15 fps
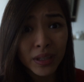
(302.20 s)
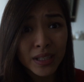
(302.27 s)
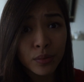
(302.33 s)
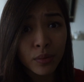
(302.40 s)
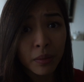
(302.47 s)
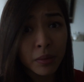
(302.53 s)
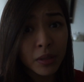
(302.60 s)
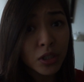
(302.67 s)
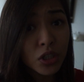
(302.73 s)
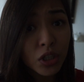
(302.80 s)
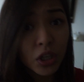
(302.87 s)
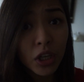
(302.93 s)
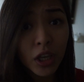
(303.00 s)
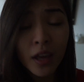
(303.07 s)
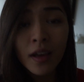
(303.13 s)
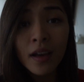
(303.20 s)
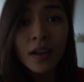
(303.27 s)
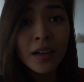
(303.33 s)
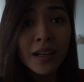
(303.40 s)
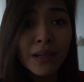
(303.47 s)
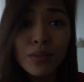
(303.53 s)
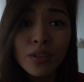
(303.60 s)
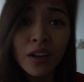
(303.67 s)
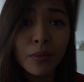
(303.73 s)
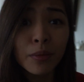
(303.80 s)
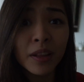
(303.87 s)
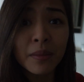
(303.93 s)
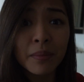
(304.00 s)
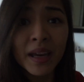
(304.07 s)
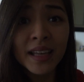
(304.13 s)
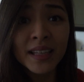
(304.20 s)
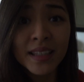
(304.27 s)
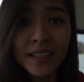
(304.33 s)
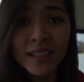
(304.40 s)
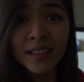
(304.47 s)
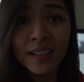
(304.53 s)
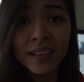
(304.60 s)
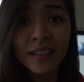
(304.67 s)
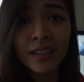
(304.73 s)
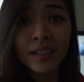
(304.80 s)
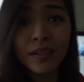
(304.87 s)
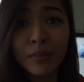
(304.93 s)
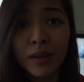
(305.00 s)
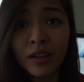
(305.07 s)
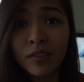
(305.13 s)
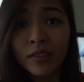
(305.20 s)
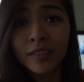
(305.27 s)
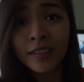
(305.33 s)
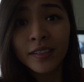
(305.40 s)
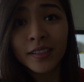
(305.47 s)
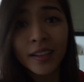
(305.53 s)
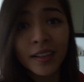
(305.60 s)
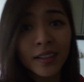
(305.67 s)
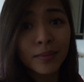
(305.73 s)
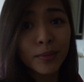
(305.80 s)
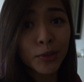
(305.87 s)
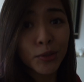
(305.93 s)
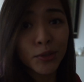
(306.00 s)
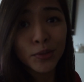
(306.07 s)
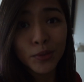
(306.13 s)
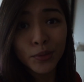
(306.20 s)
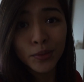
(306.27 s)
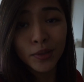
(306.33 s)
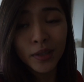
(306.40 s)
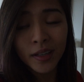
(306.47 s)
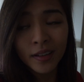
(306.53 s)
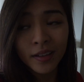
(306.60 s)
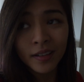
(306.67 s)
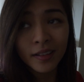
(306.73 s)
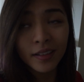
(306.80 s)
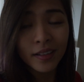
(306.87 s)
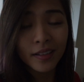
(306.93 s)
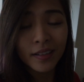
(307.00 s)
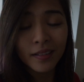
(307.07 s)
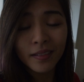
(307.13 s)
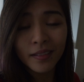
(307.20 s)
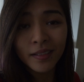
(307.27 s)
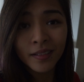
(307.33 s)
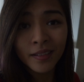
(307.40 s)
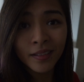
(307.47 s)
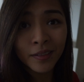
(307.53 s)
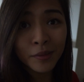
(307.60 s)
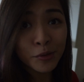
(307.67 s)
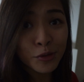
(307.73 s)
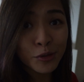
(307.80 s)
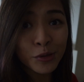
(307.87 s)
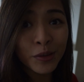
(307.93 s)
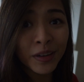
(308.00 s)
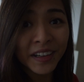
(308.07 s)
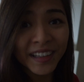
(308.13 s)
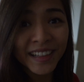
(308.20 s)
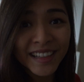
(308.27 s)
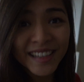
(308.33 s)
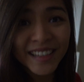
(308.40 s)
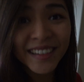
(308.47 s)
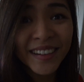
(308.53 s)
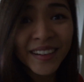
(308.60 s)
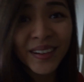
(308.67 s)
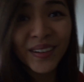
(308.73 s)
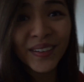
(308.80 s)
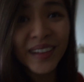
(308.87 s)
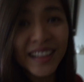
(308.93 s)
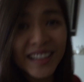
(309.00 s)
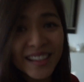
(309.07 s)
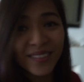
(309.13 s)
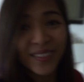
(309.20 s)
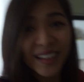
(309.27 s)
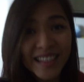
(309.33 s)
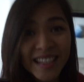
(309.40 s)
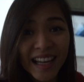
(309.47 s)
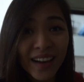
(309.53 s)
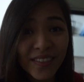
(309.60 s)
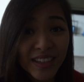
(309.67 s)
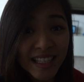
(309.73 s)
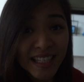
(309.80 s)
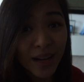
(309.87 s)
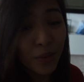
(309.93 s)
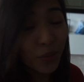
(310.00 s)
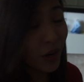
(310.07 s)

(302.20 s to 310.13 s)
that's what I'm gonna do. I'm sorry about the mess in the background. I'm going to clean it tonight whilst Gavin is at